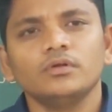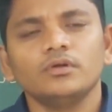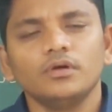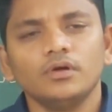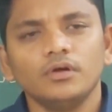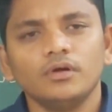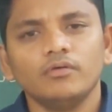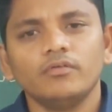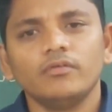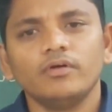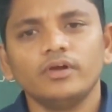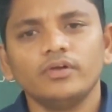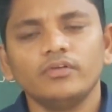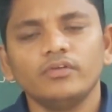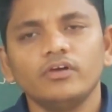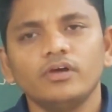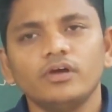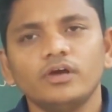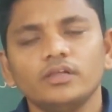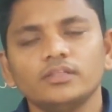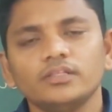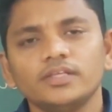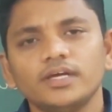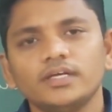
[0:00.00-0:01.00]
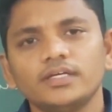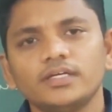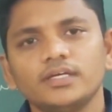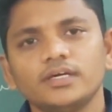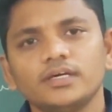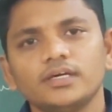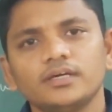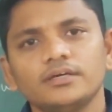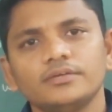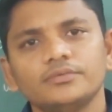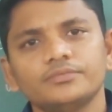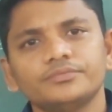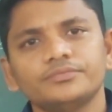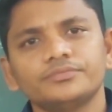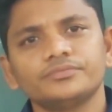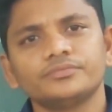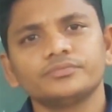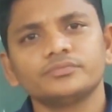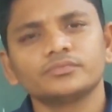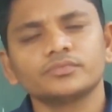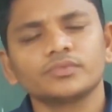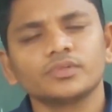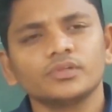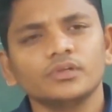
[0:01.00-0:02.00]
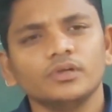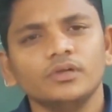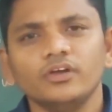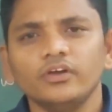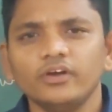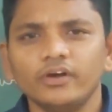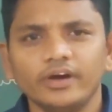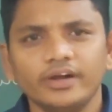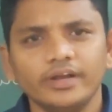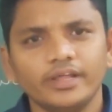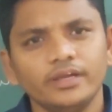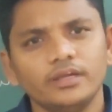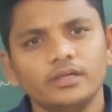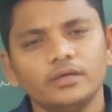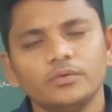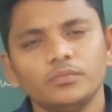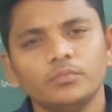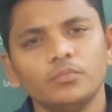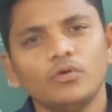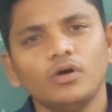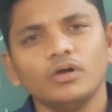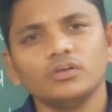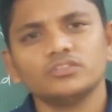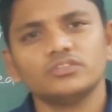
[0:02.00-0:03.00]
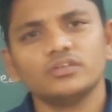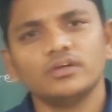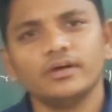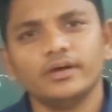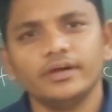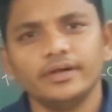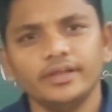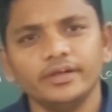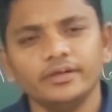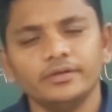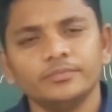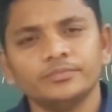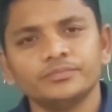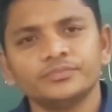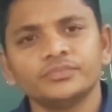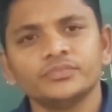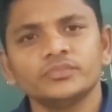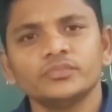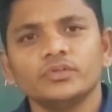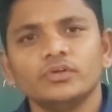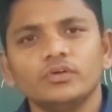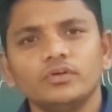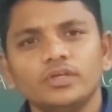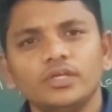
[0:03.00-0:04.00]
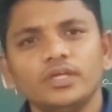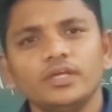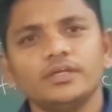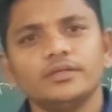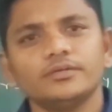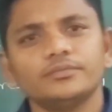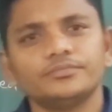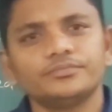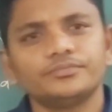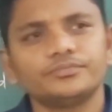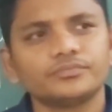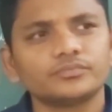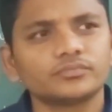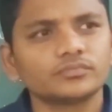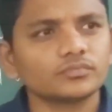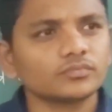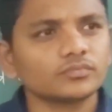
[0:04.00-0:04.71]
what you call that, garden, monk's garden. Okay.